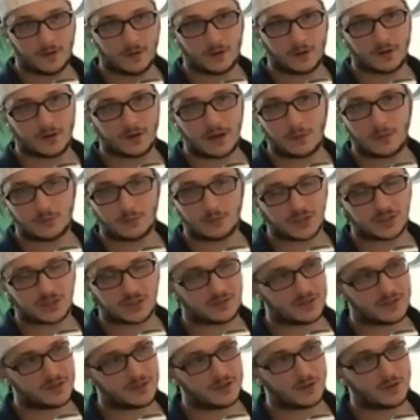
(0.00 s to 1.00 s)
And I'm just
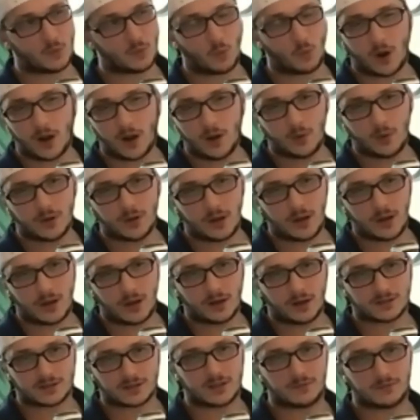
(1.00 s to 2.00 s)
thinking, why would
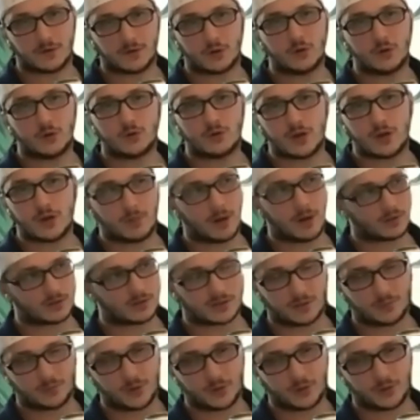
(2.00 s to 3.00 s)
Ahaz give a hoot about
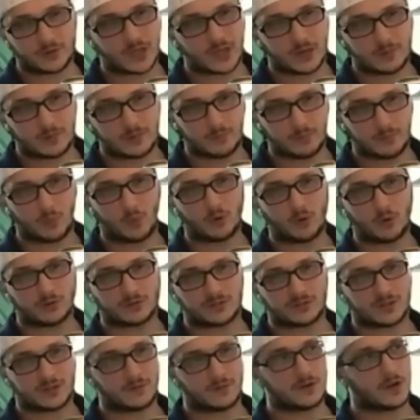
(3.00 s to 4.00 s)
someone who's going to be born
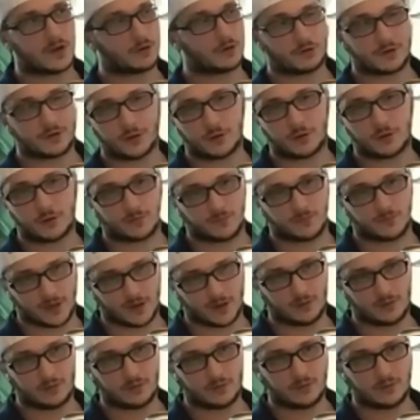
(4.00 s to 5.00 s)
seven hundred years from now?